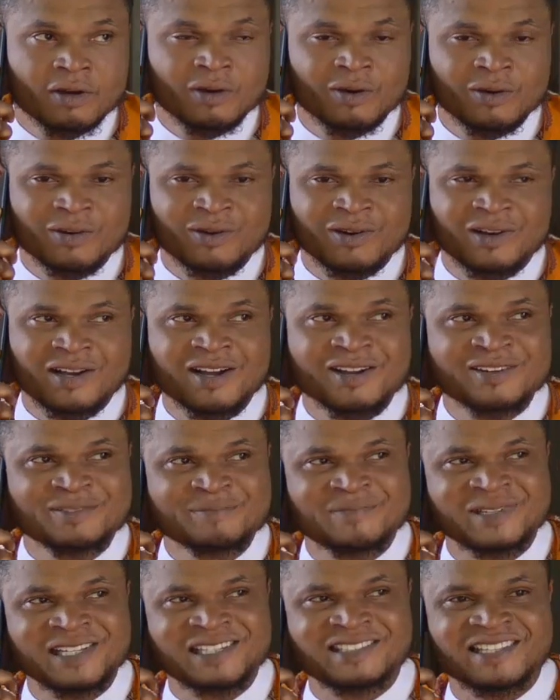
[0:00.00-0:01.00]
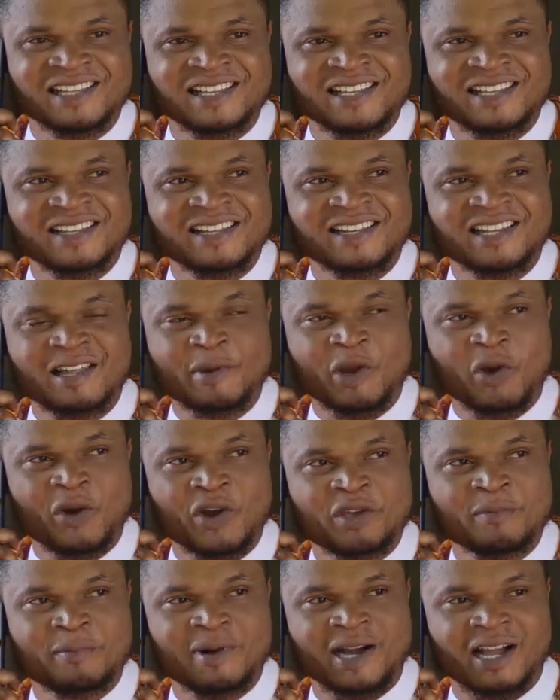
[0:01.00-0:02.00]
Oh, listen, let me
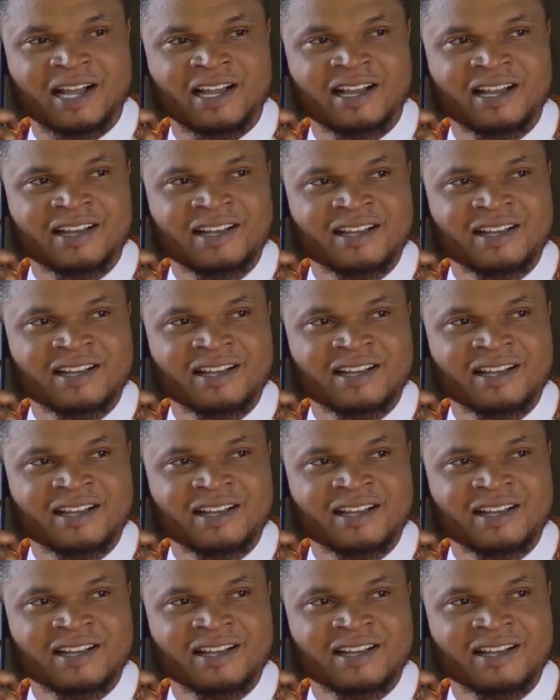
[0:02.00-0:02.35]
call you back.